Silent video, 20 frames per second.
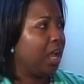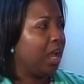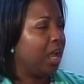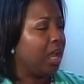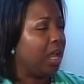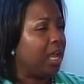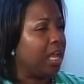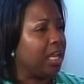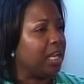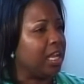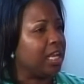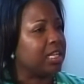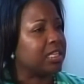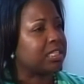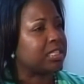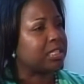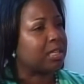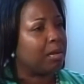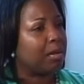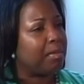And
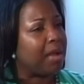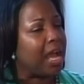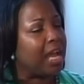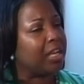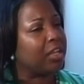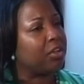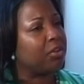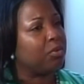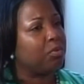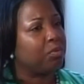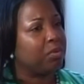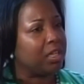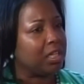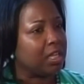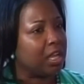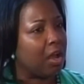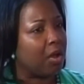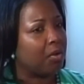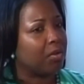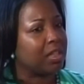somebody who we
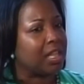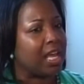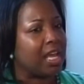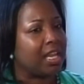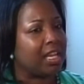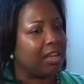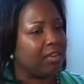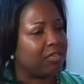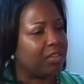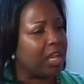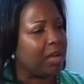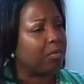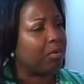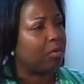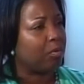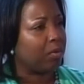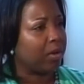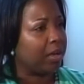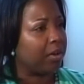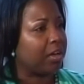know that if they
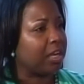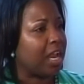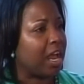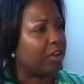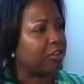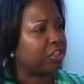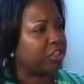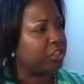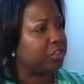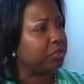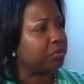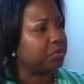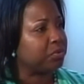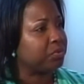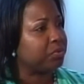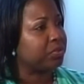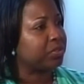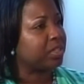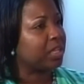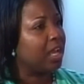were wearing our
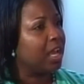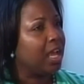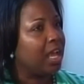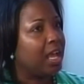shoes,